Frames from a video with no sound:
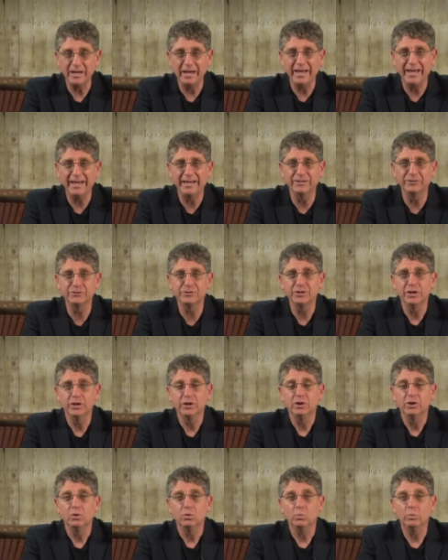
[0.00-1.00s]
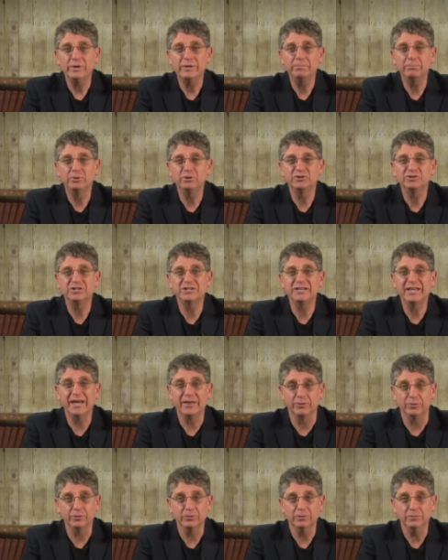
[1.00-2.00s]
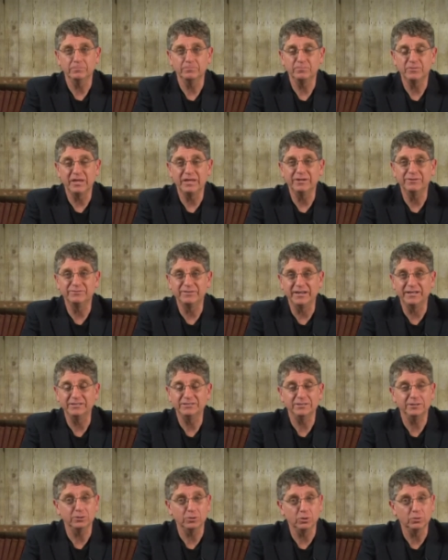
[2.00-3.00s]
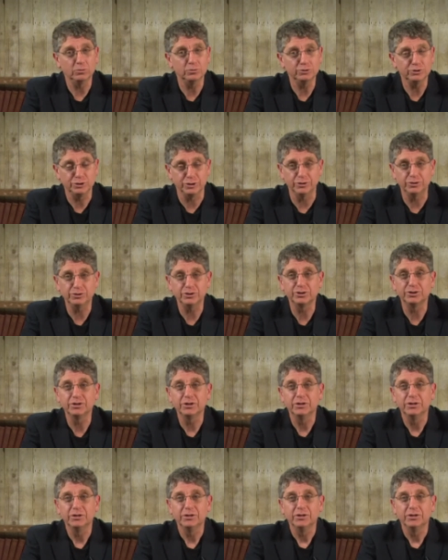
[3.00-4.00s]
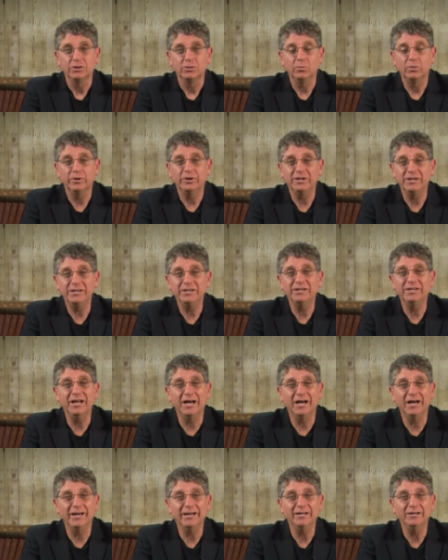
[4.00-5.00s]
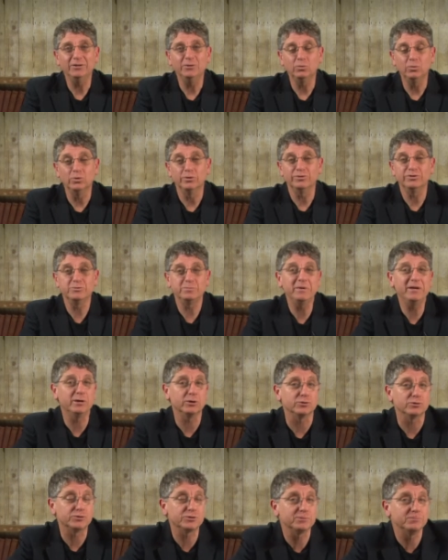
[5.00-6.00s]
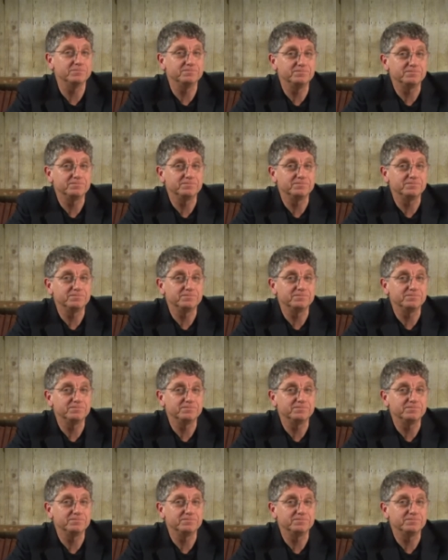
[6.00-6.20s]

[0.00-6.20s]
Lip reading: and we put together an event at a local church where he and I were the speakers.